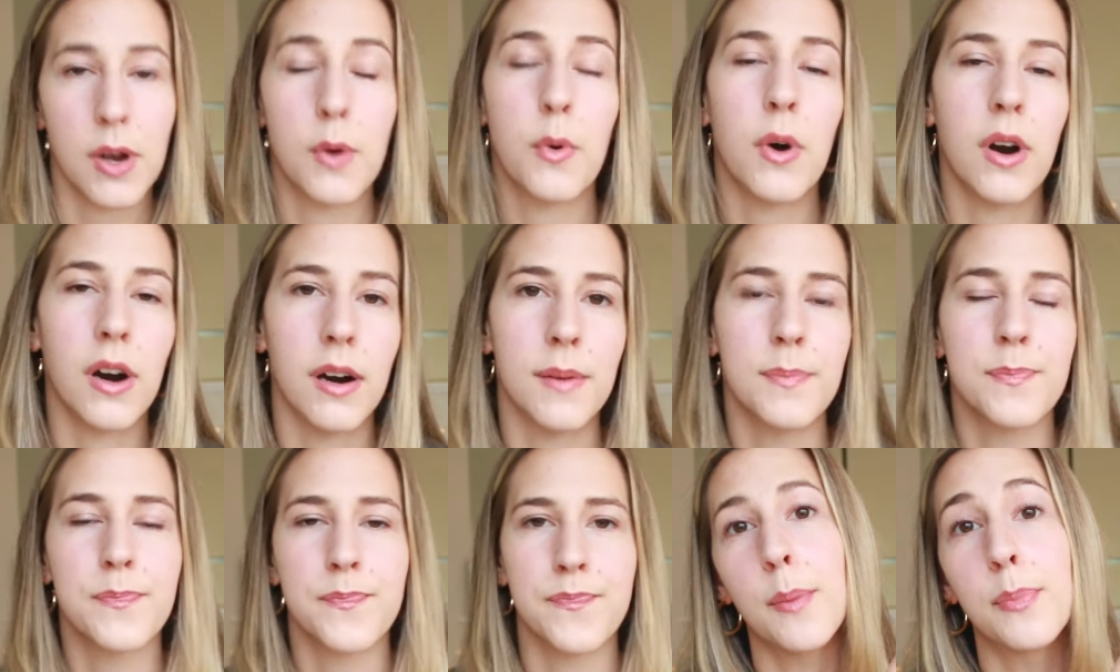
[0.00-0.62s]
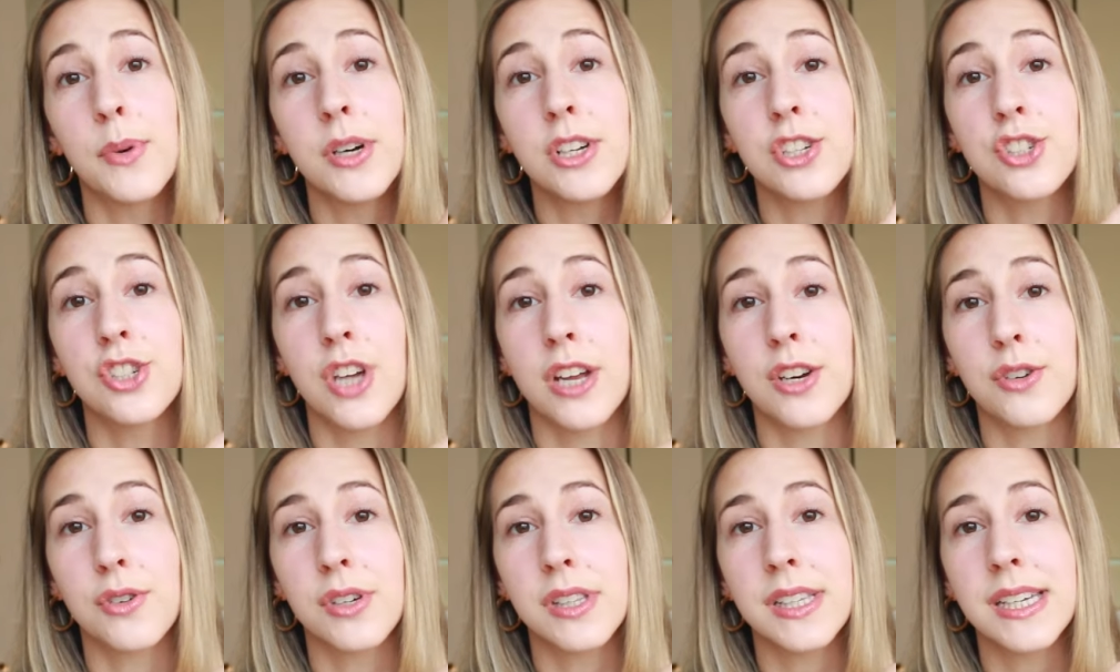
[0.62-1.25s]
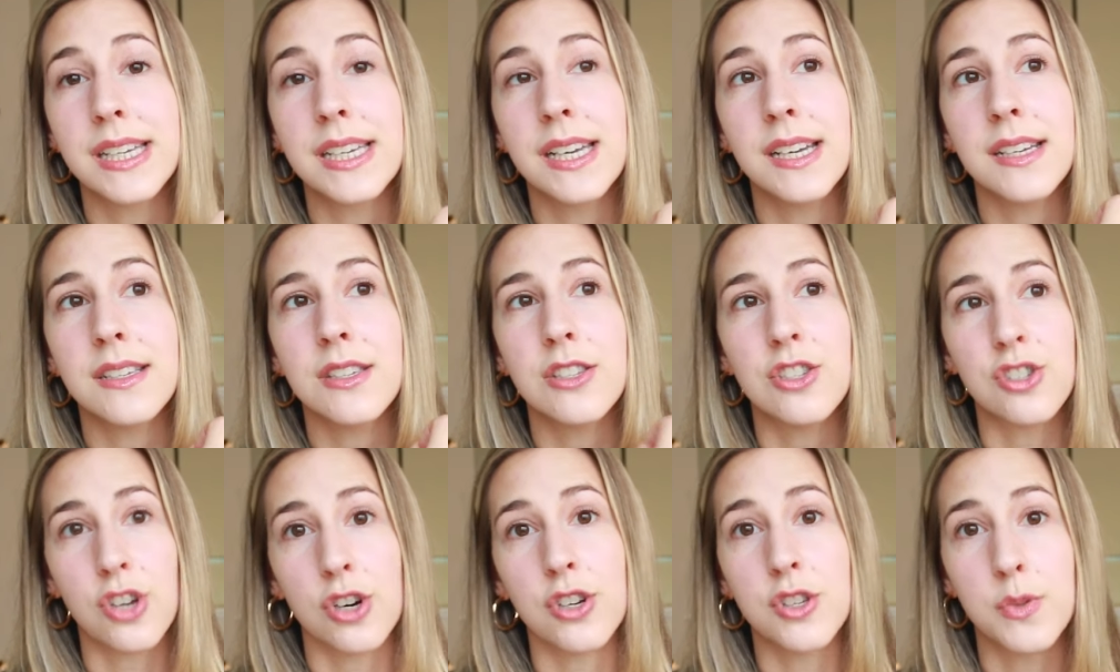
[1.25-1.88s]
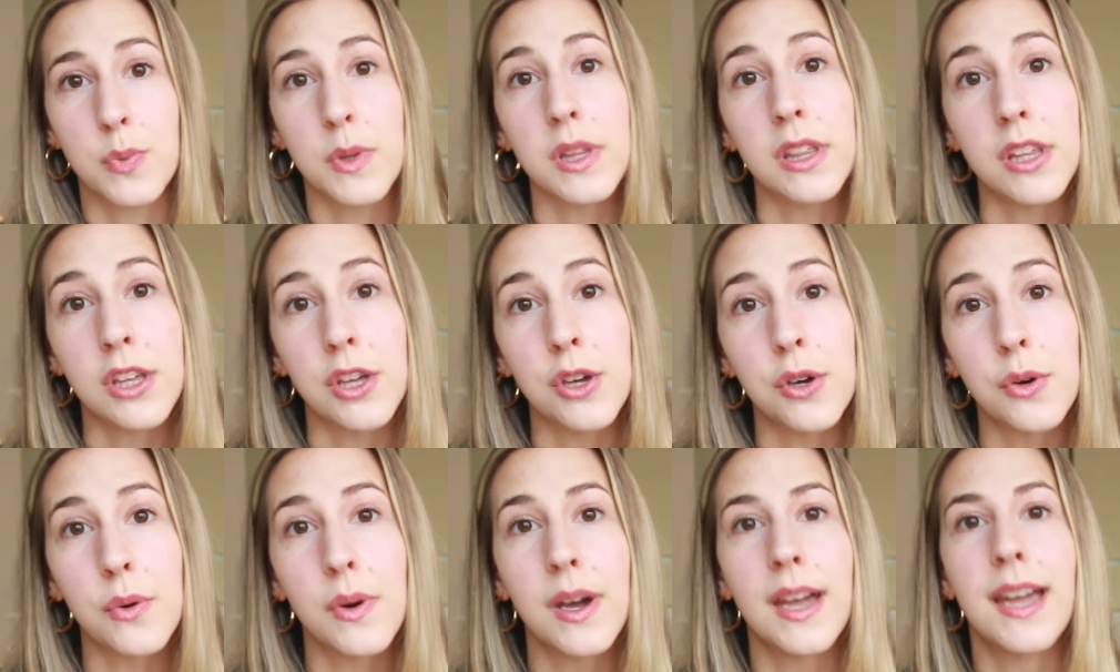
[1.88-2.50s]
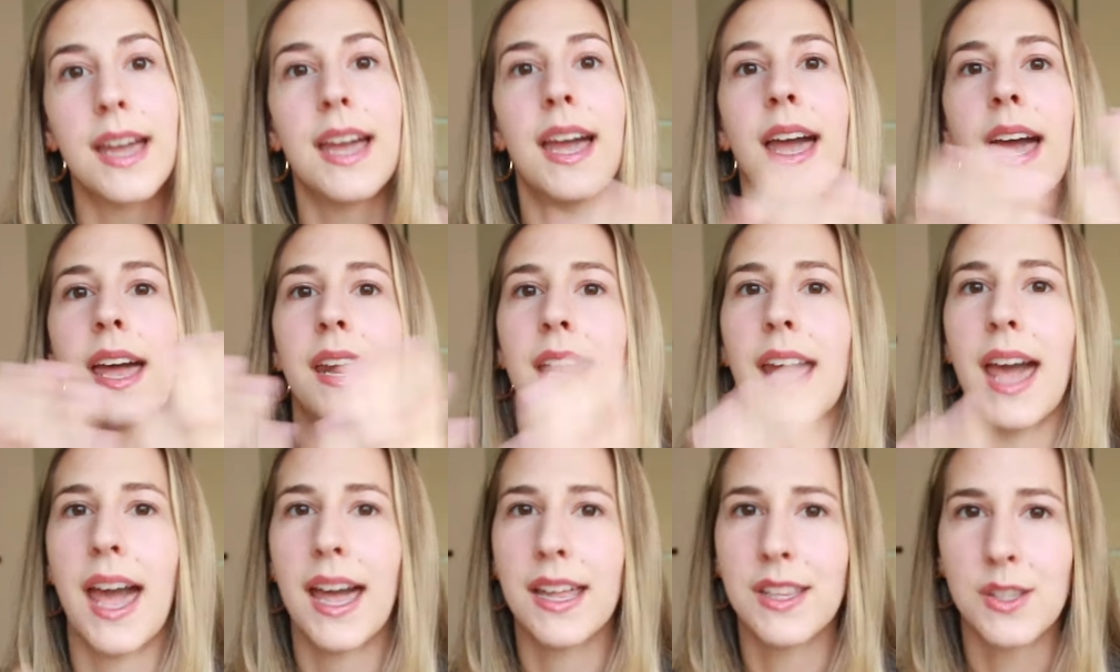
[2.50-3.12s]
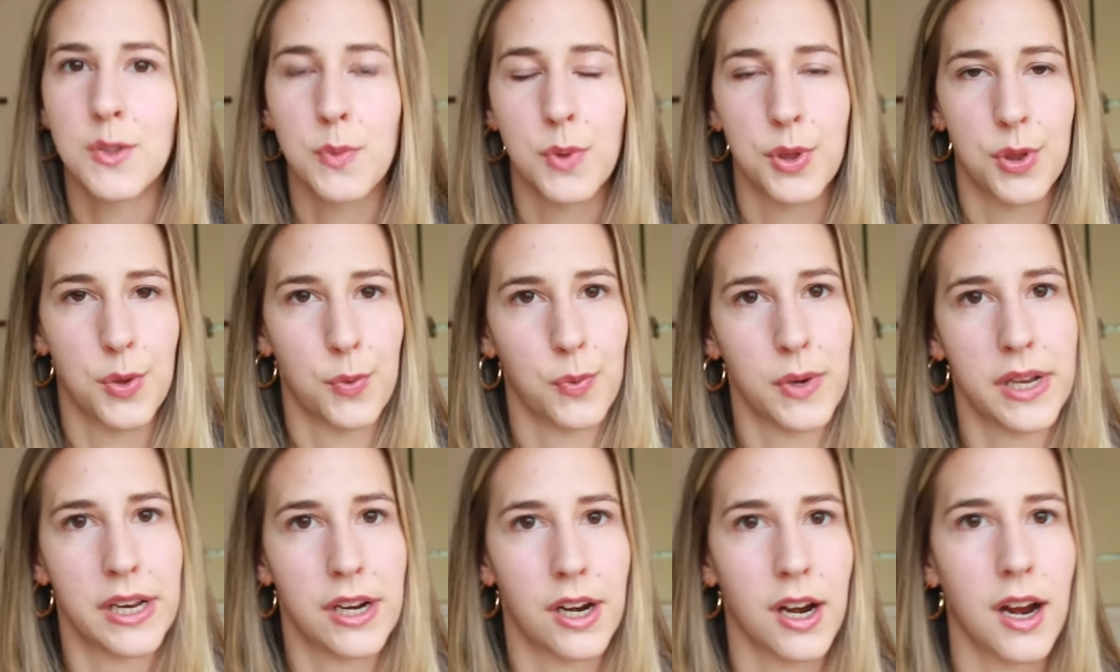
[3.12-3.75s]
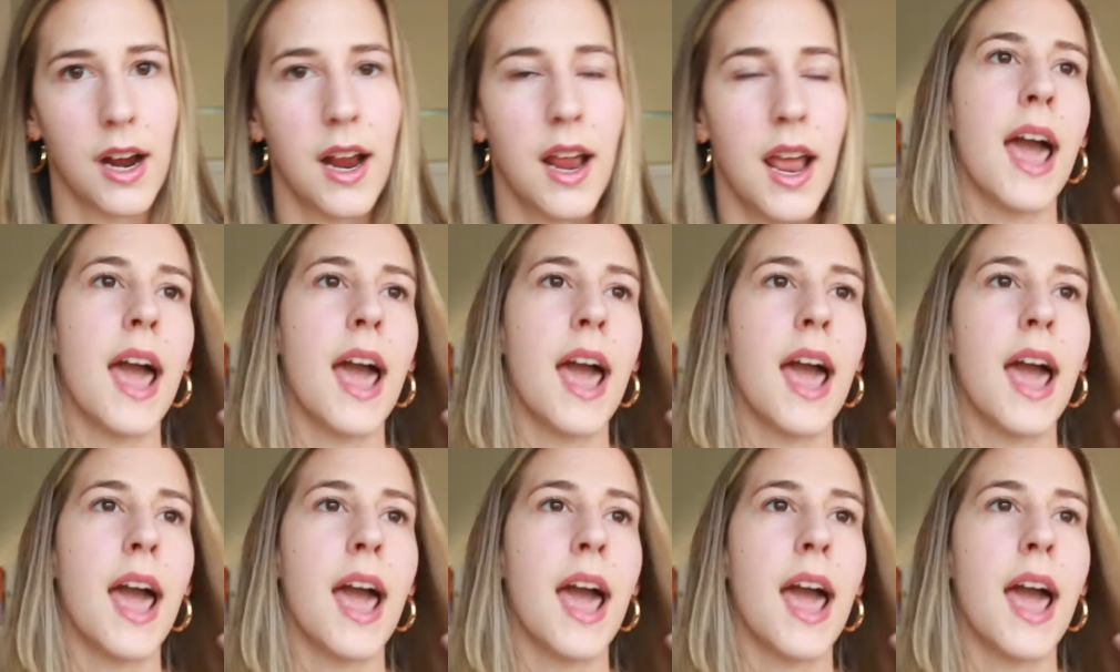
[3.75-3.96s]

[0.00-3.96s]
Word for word: Well, a book generally starts with you and ends with the reader.